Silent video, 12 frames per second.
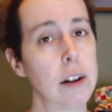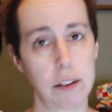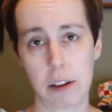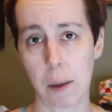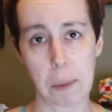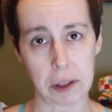
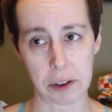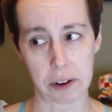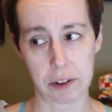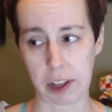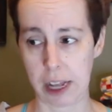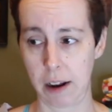Does not bother
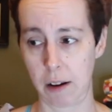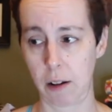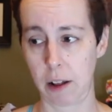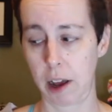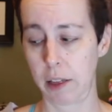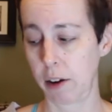her skin at
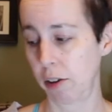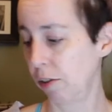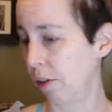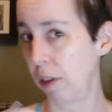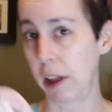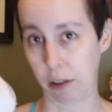all either.
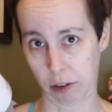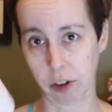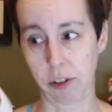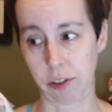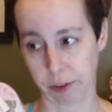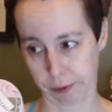So that's
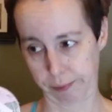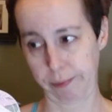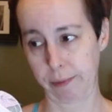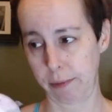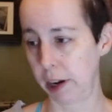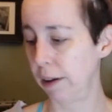just,
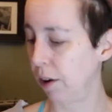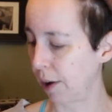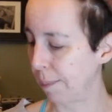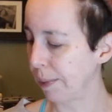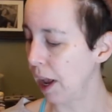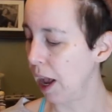right,
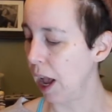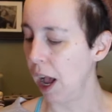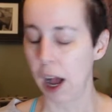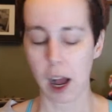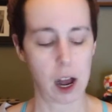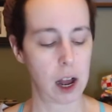
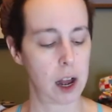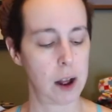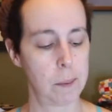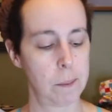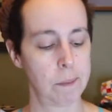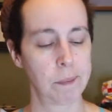
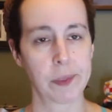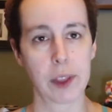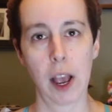okay.